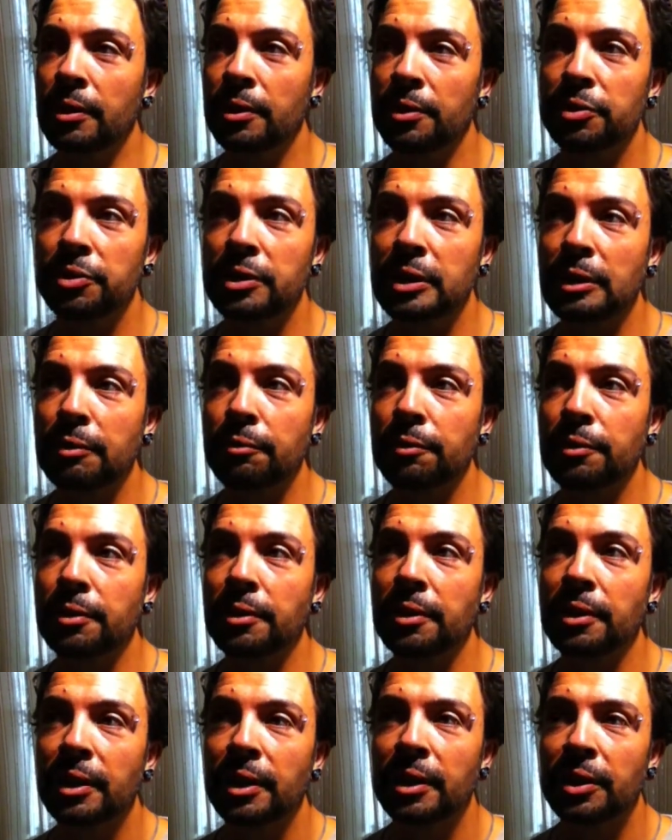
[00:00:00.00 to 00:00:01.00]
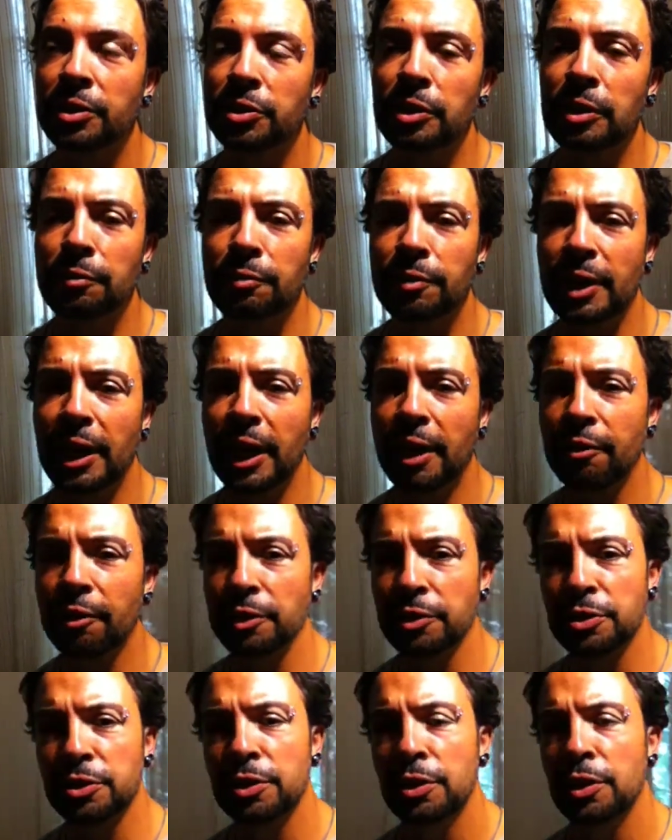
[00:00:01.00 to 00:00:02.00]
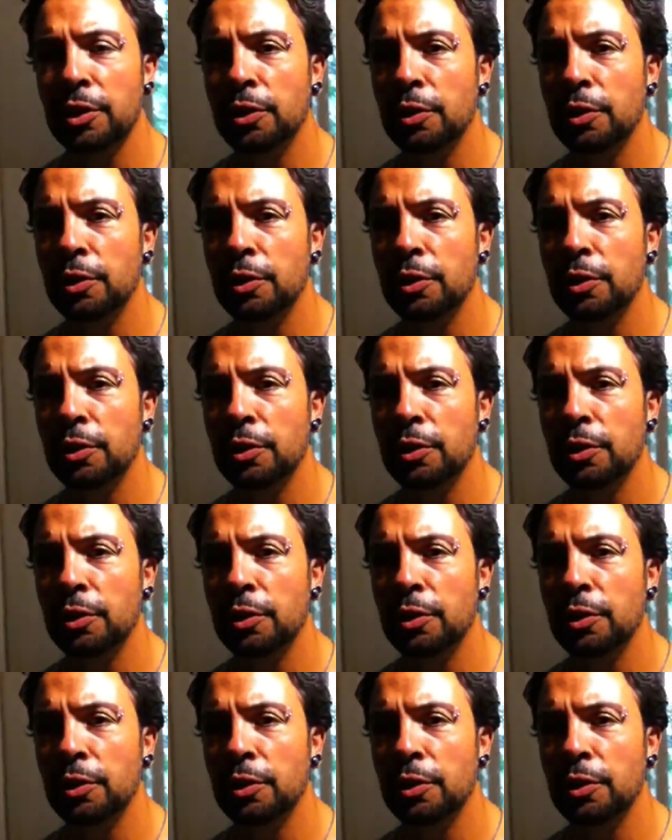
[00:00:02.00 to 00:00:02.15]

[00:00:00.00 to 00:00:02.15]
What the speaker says: Stephen Harris,